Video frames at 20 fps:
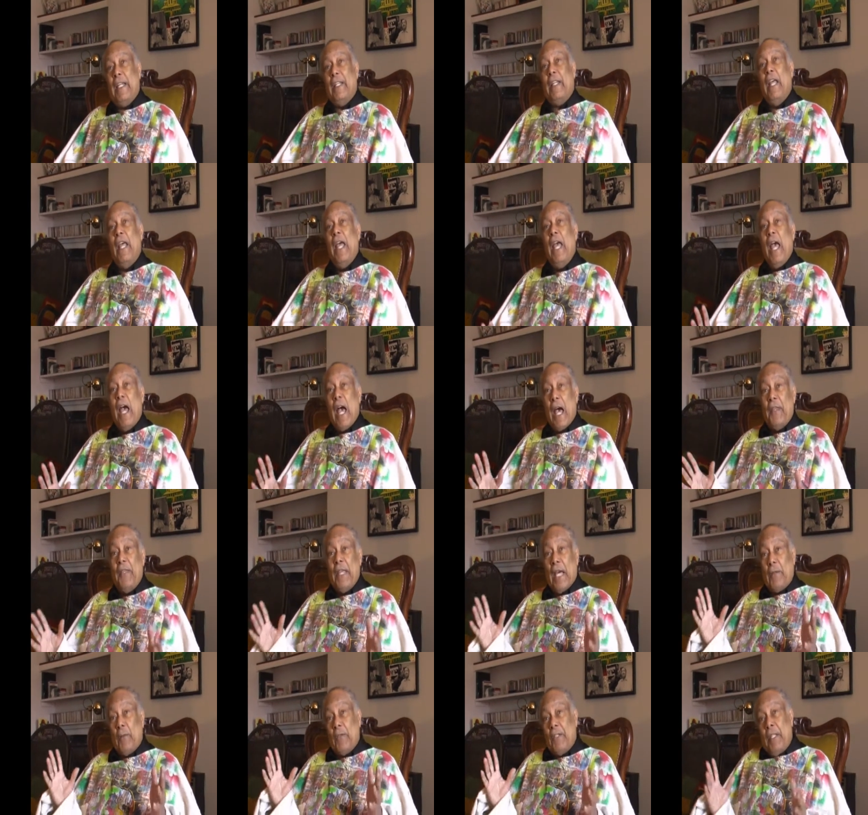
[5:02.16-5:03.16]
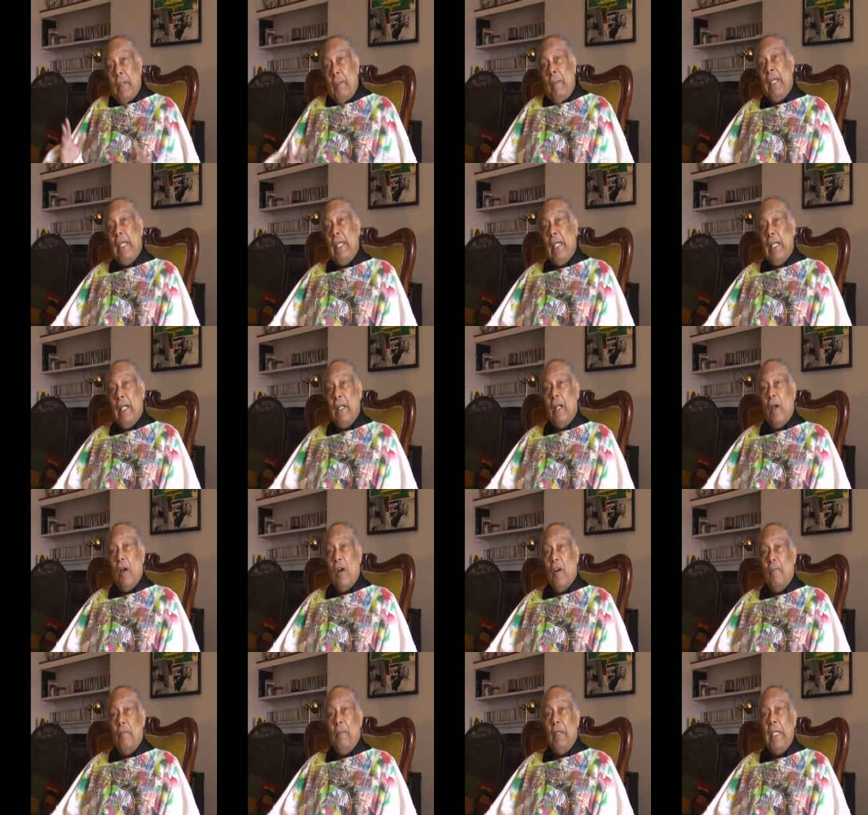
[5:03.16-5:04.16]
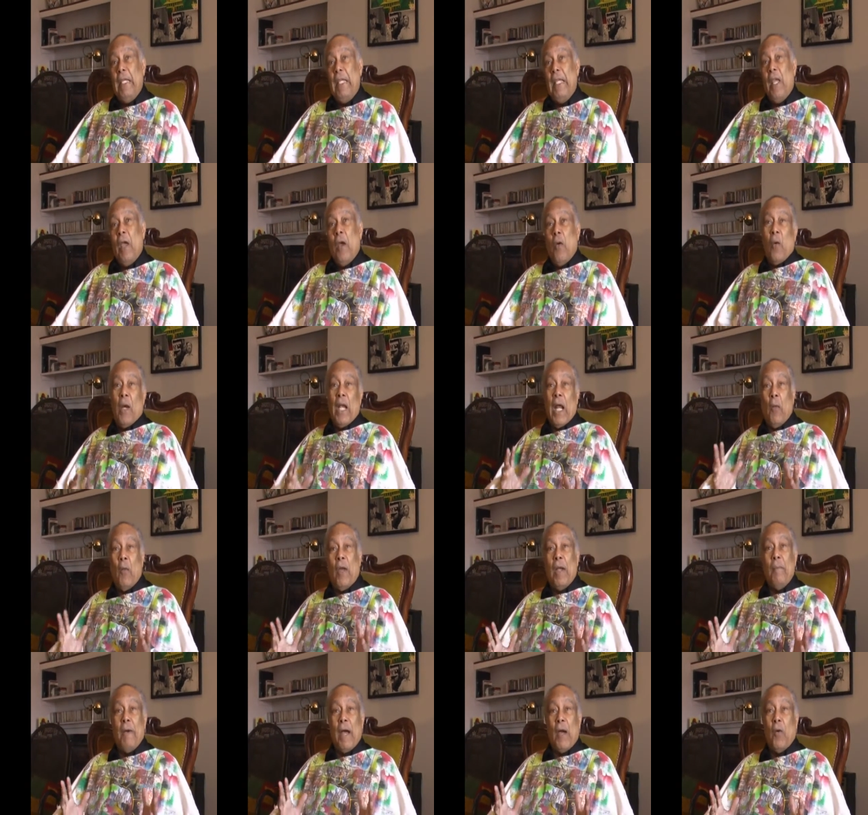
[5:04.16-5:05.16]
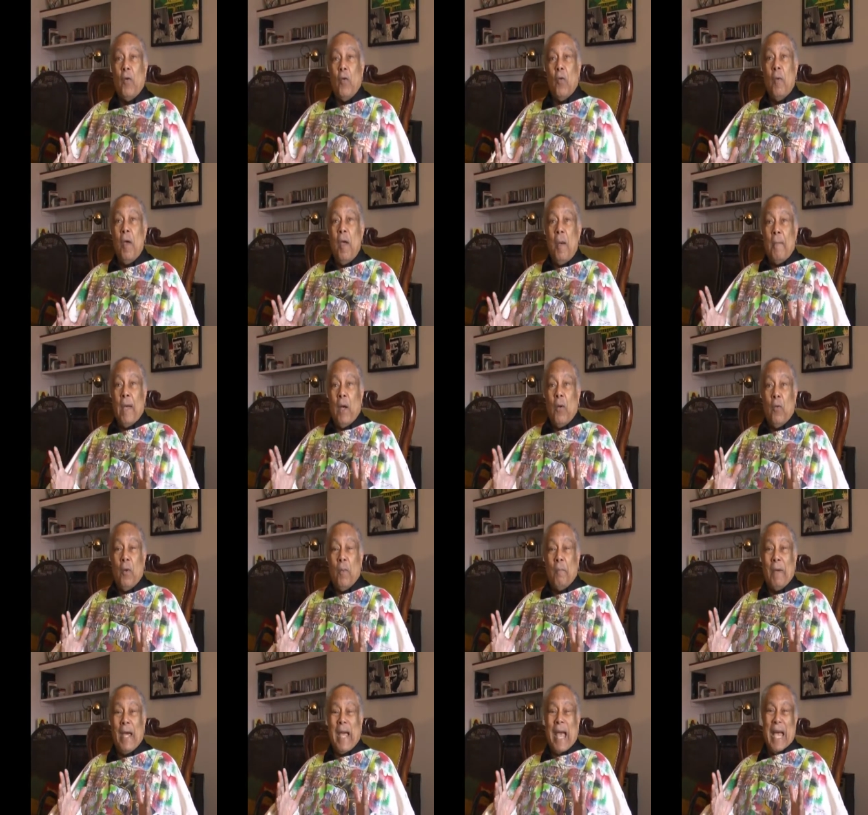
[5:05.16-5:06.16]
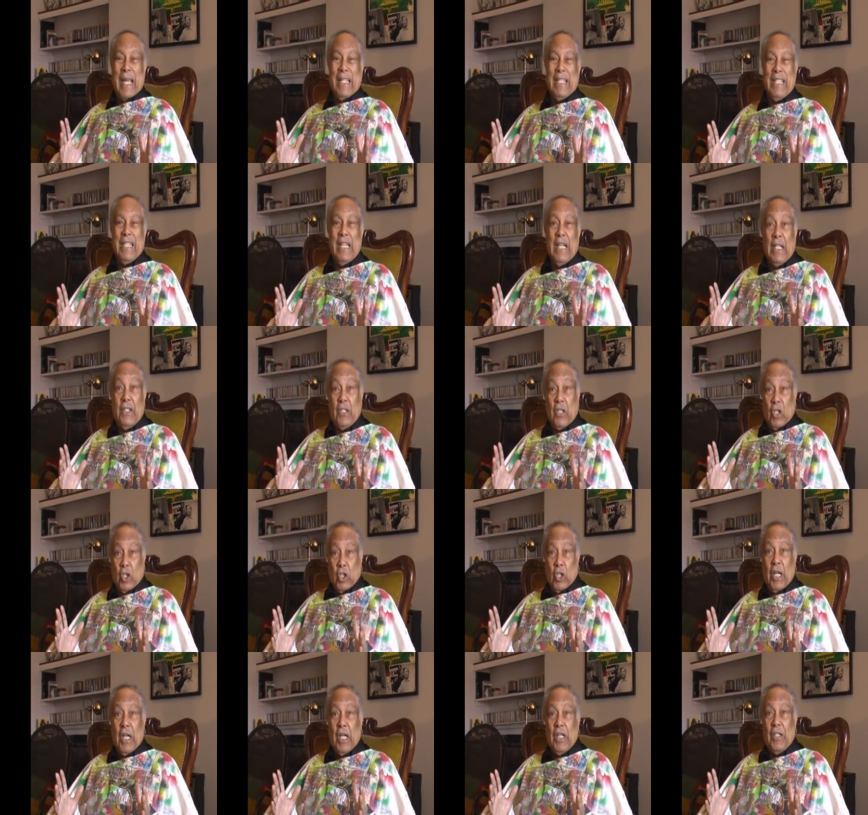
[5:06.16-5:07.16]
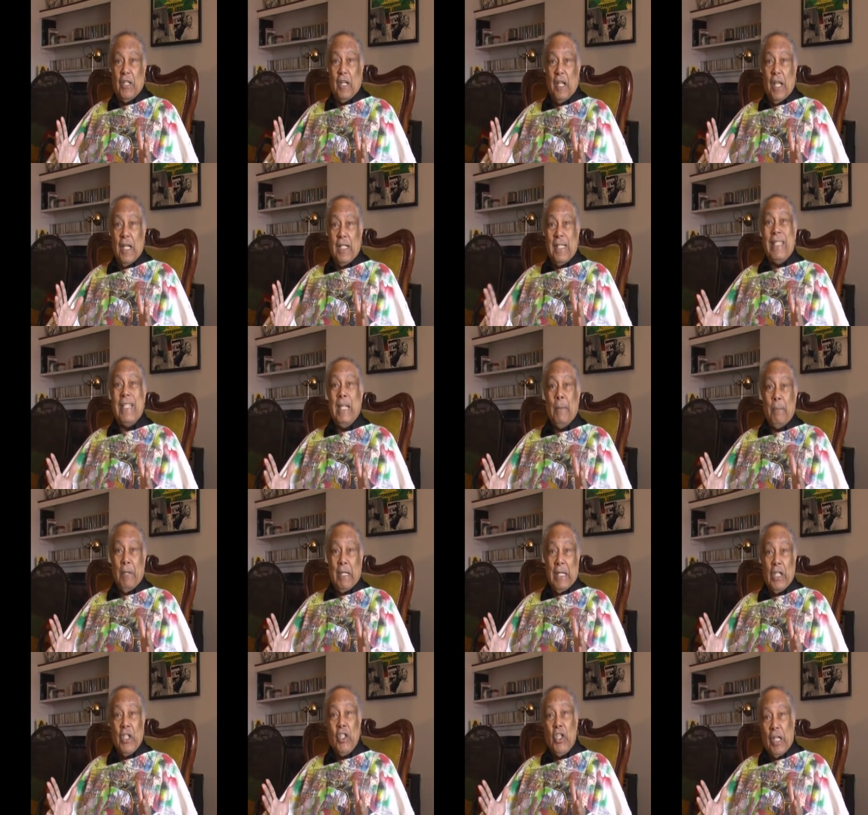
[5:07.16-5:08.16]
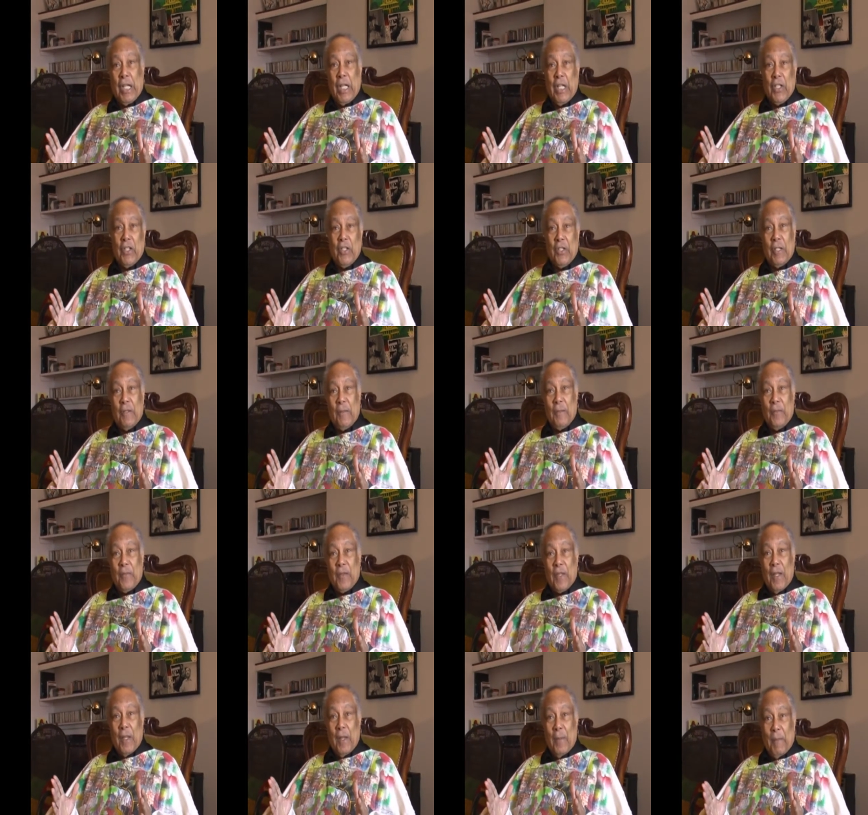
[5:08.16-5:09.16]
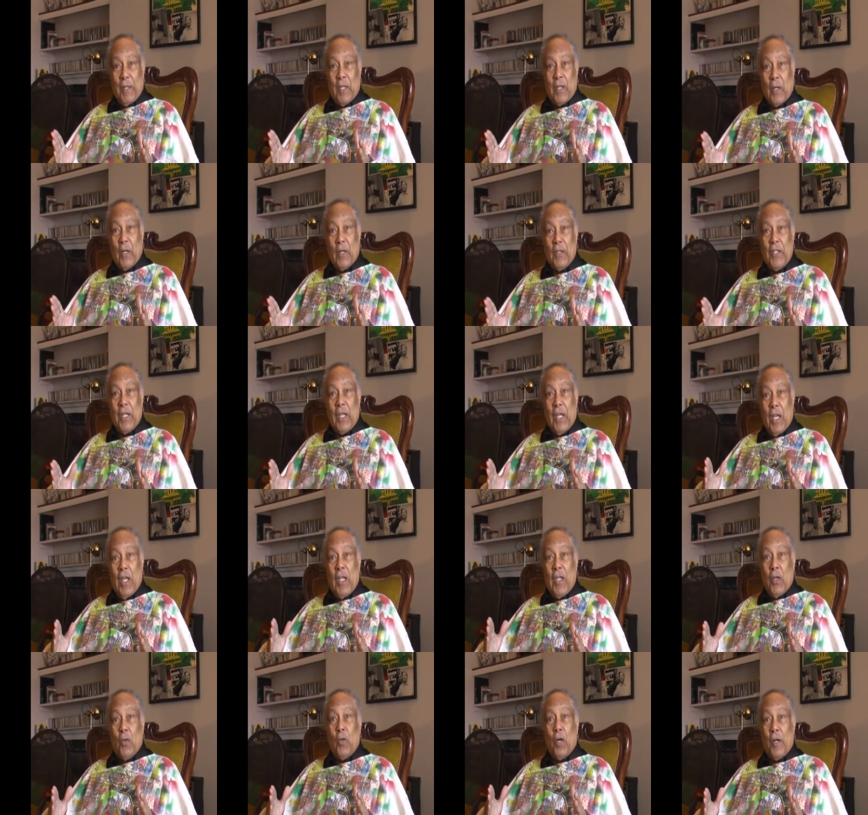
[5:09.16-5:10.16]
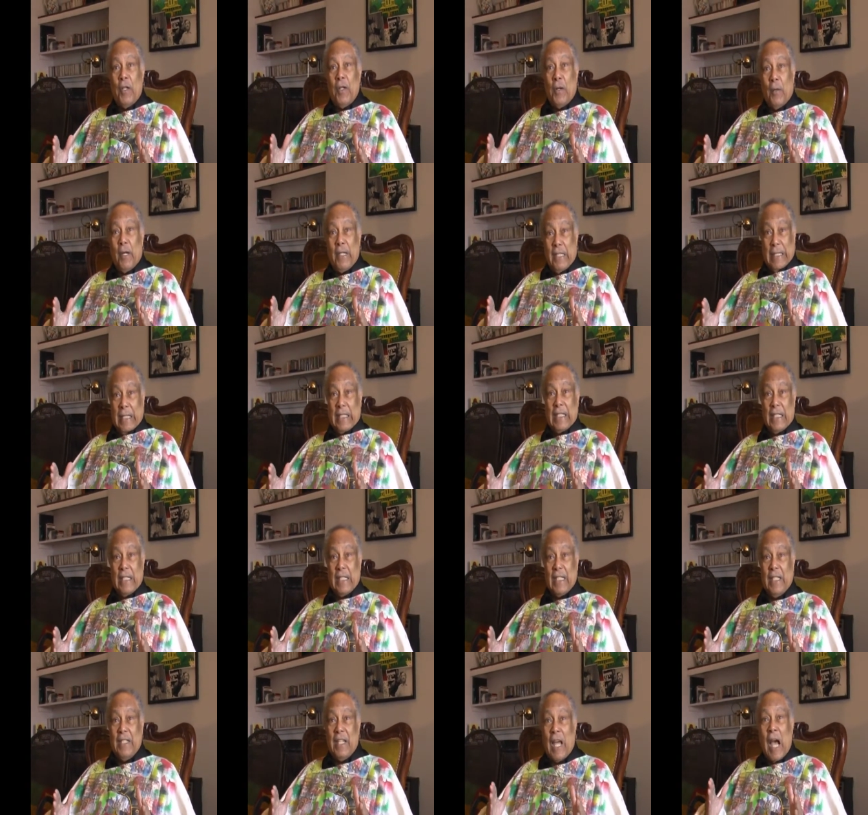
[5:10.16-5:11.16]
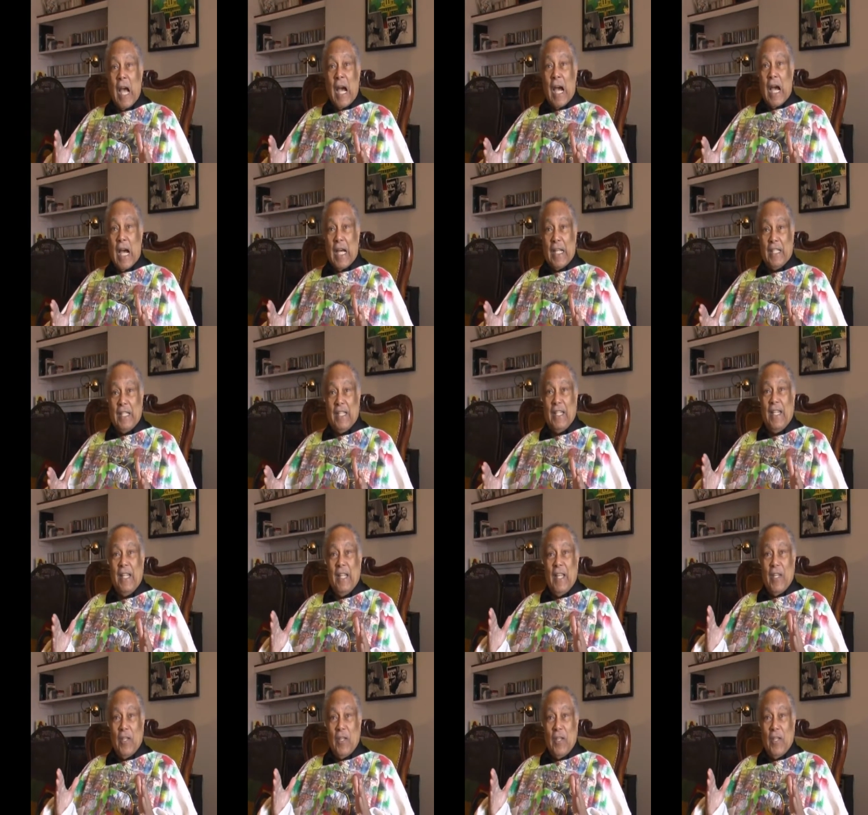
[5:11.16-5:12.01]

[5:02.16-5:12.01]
yet. And that was the beginning of me. When I went back home, my, my ideas changed. Discipline changed because you are no a dancer, it's art.